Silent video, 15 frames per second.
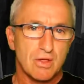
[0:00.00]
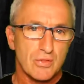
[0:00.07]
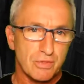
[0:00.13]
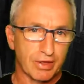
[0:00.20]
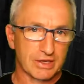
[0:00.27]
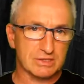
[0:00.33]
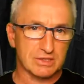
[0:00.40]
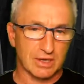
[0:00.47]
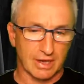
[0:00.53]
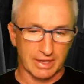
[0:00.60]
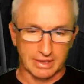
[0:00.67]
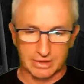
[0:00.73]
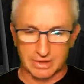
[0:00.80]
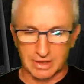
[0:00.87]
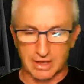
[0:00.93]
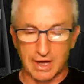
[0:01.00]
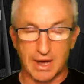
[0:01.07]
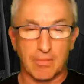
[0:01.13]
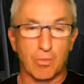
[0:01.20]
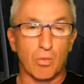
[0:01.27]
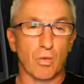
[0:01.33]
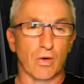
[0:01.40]
Things like the
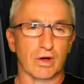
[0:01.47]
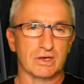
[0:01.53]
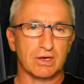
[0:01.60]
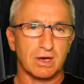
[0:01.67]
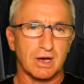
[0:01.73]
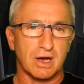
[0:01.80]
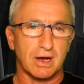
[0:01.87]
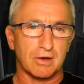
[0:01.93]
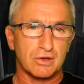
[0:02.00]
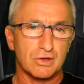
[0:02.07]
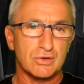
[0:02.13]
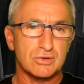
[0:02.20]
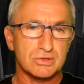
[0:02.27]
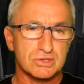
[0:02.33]
work queues